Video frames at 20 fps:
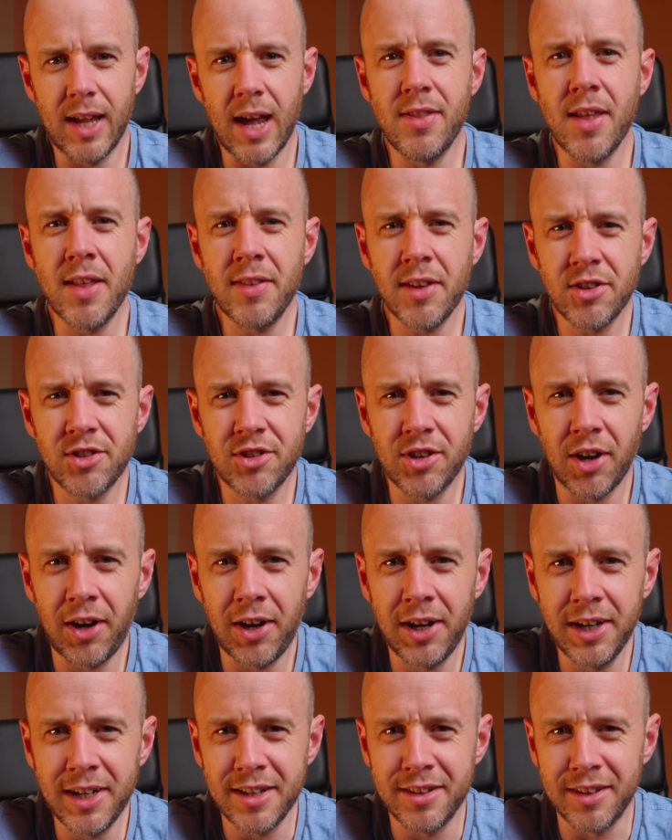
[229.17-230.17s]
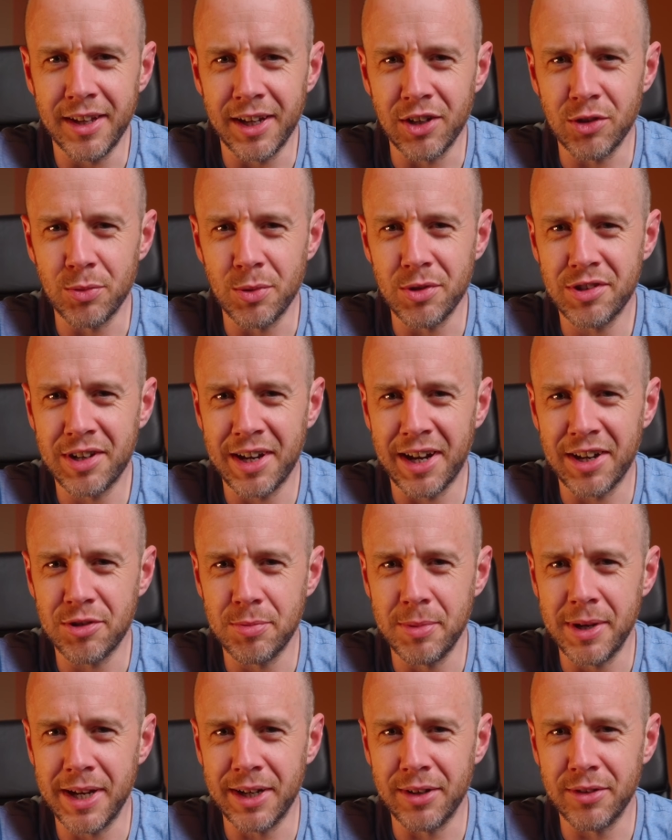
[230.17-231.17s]
And then there's tiny things which catch
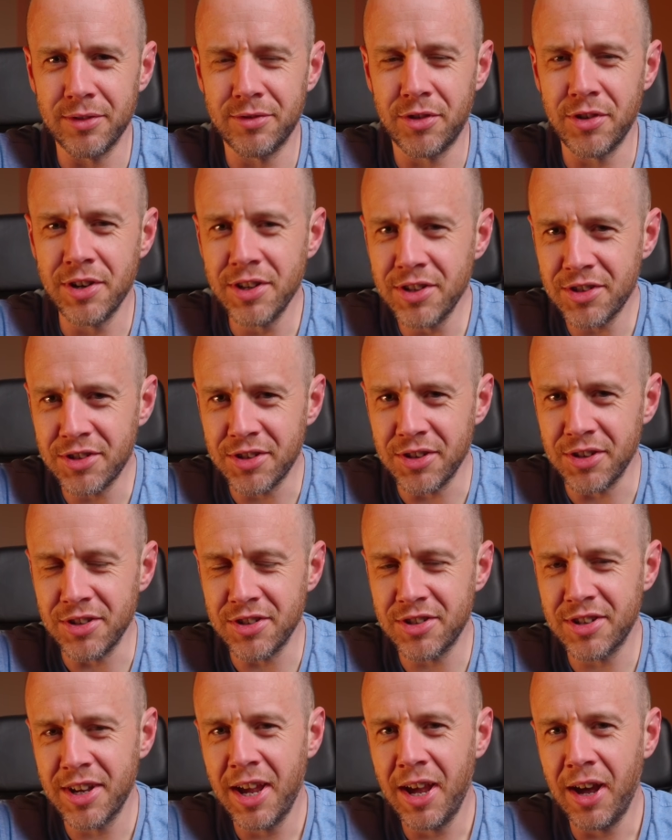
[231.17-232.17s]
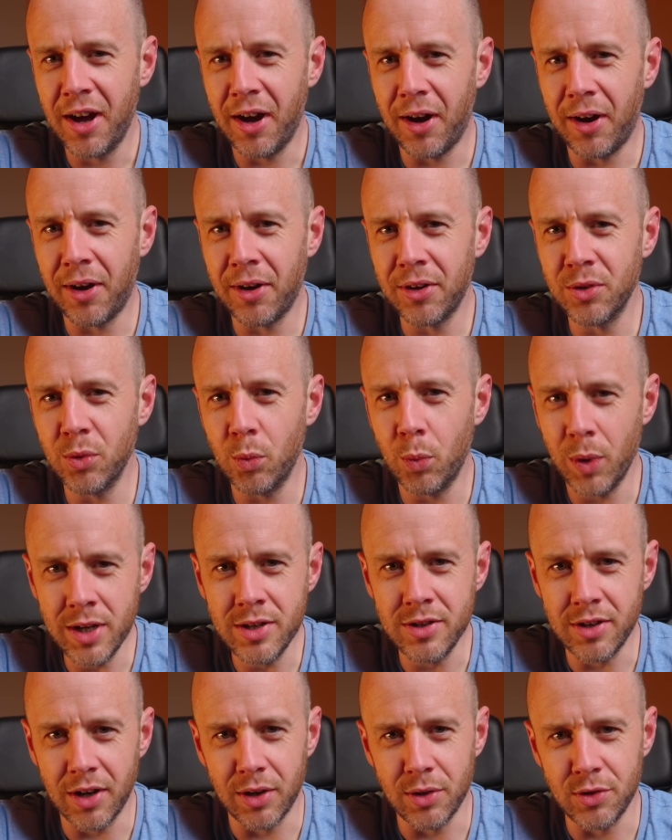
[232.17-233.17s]
me out. For instance, on
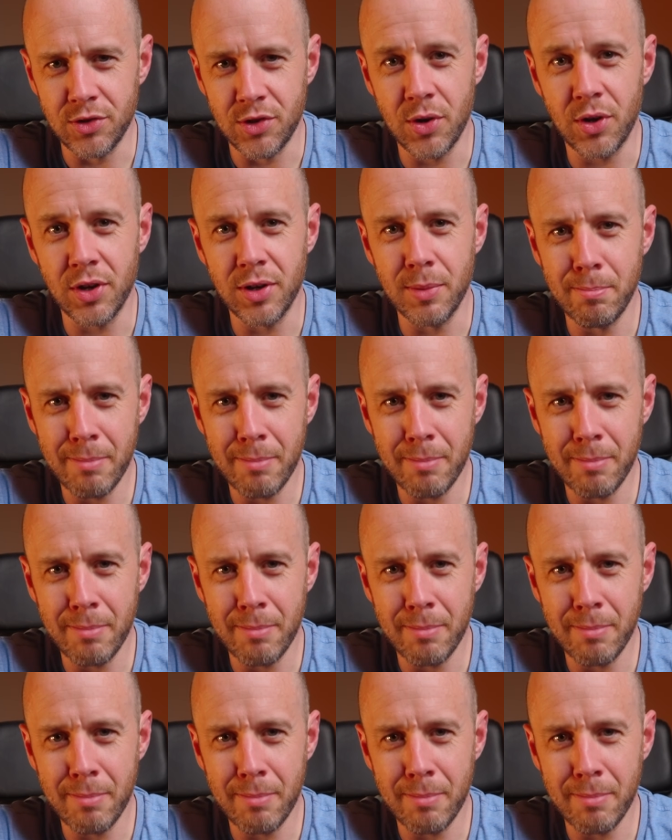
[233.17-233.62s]
Windows, you can